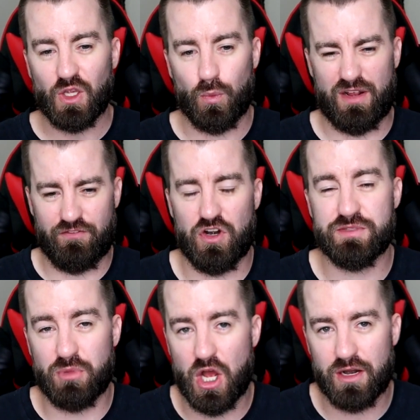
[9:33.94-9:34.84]
when I
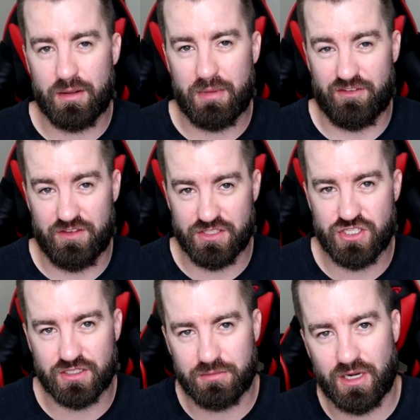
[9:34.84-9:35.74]
first bought my 5th
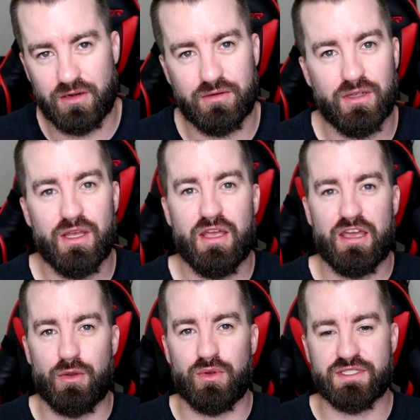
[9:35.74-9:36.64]
gen Camaro,
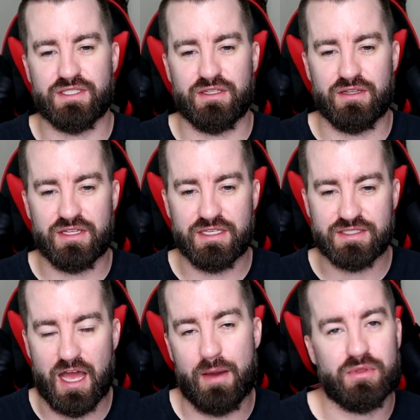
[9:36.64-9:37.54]
it was the
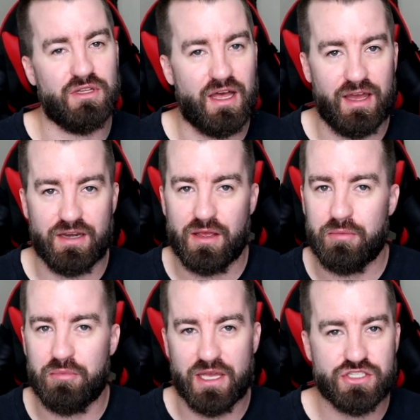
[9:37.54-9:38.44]
top of the line,
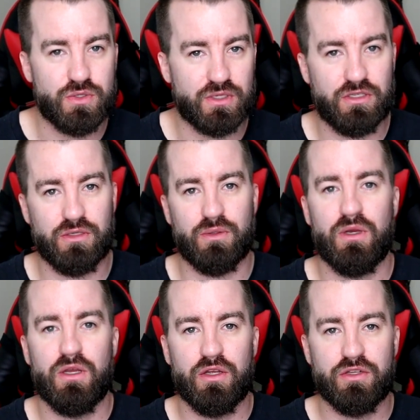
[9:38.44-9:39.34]
best you could do,
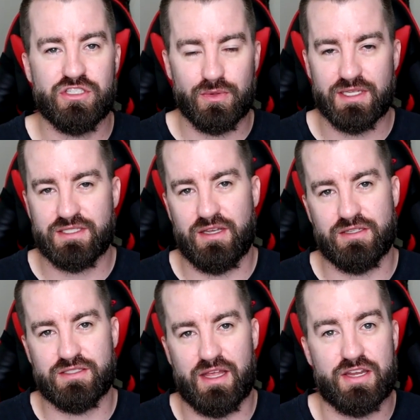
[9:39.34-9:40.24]

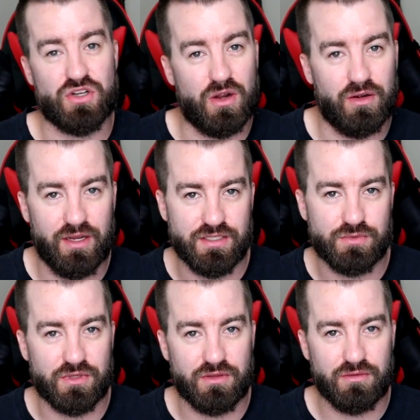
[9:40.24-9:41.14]
2SS/RS
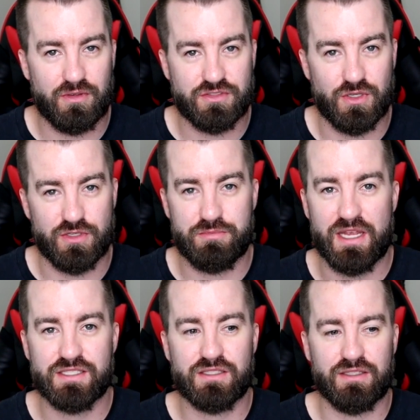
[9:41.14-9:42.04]
with, so it's
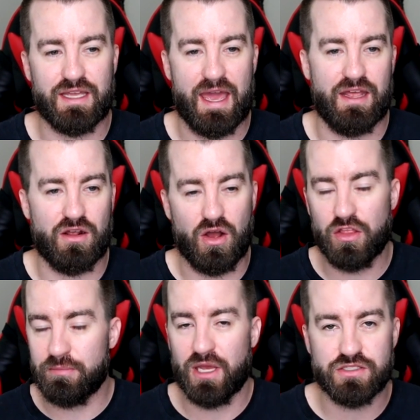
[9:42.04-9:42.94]
basically had all
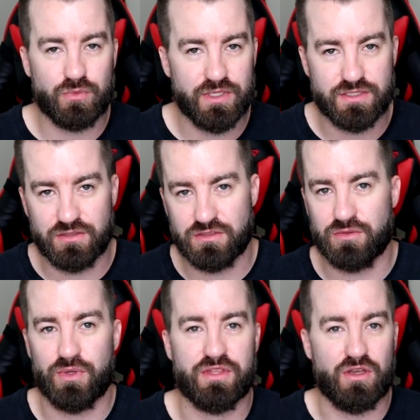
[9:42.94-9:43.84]
the bells and whistles
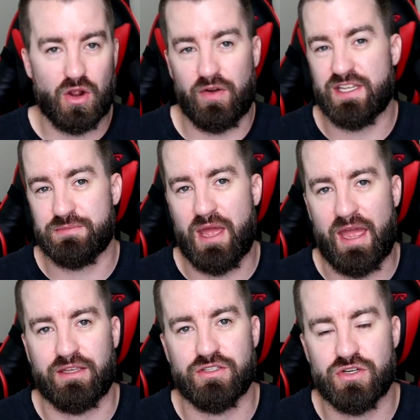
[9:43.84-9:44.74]
with the RS
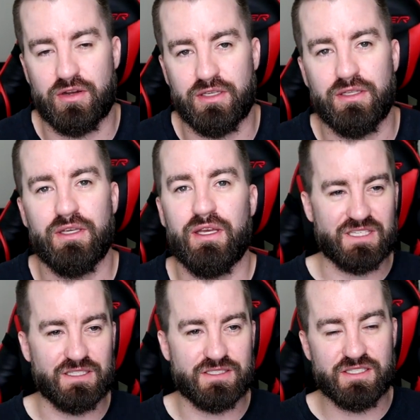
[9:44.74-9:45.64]
package on it.
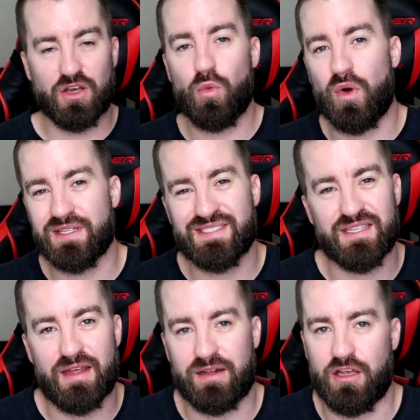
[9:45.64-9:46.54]
The ZL1s
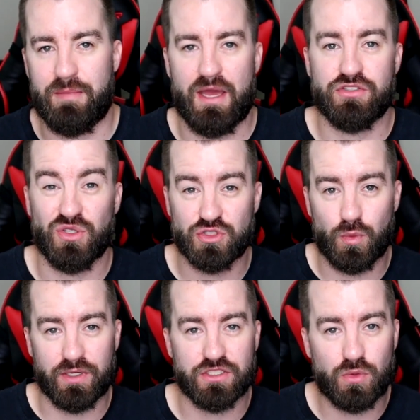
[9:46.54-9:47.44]
did not come out until
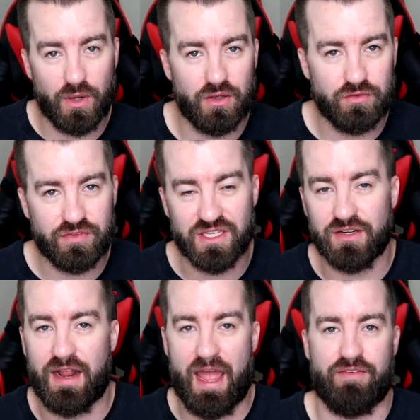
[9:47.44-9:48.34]
2012, the
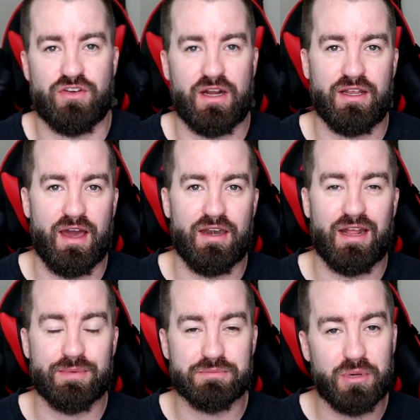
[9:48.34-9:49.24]
year after I got it, and
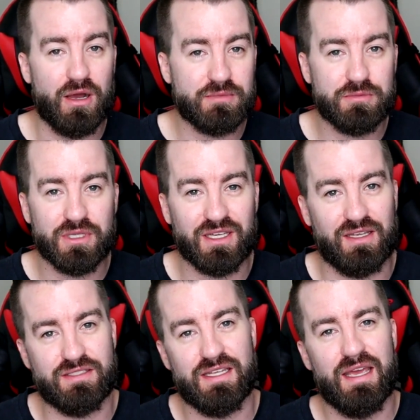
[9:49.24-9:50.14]
I was bummed
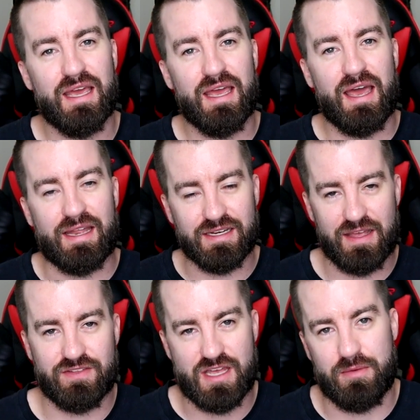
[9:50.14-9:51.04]
because I didn't
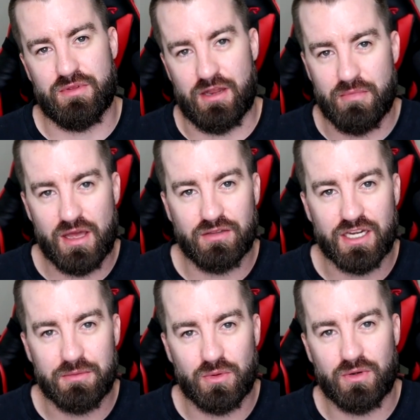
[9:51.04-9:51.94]
have the top of the line model
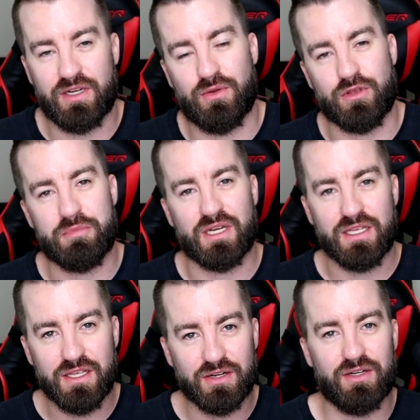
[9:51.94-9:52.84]
anymore and it had only been a
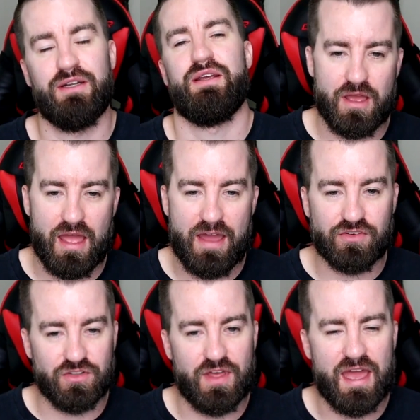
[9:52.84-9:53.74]
year.
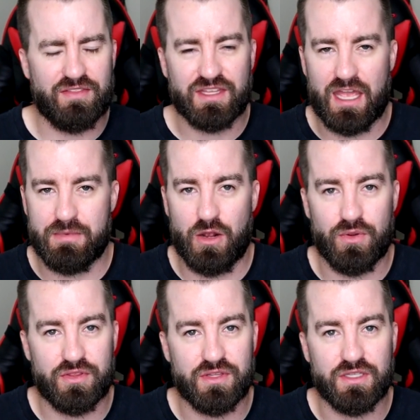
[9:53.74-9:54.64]
After that, they came out
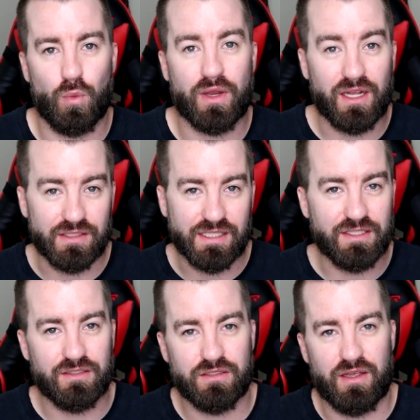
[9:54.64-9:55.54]
with the
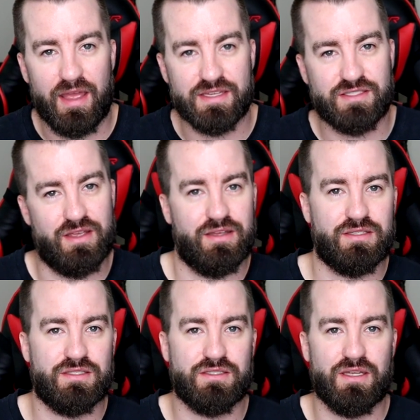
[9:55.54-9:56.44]
1LE
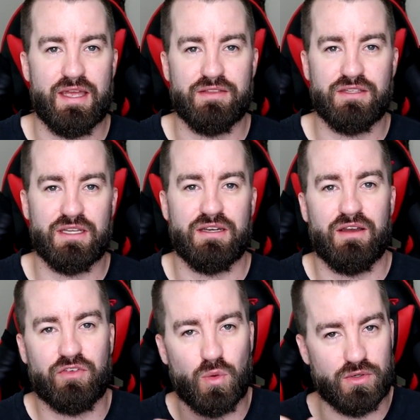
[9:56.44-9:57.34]
SS, and then
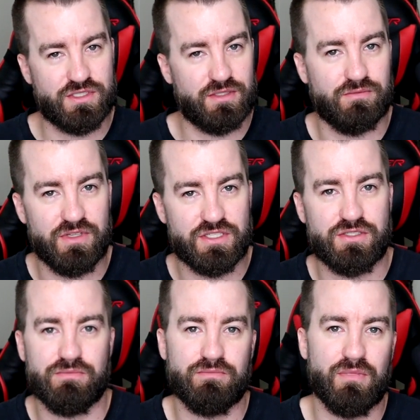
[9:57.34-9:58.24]
of course this
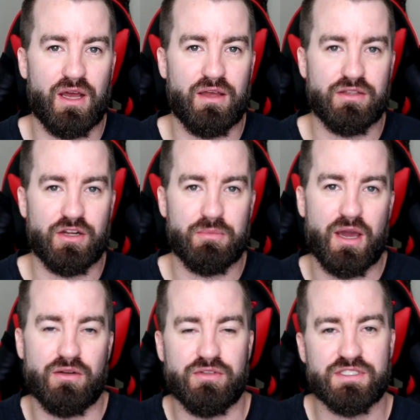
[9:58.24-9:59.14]
year
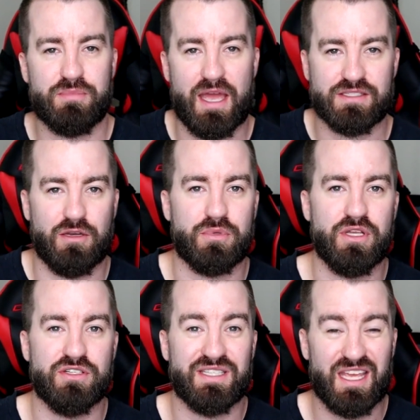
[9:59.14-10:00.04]
model. This past couple
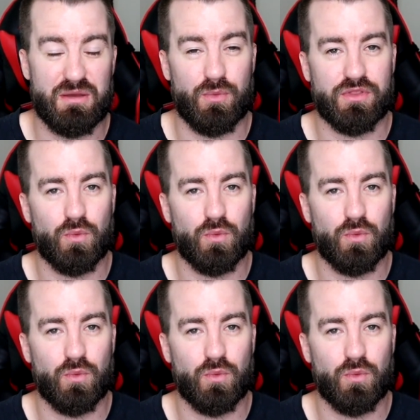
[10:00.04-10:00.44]
years they came out with the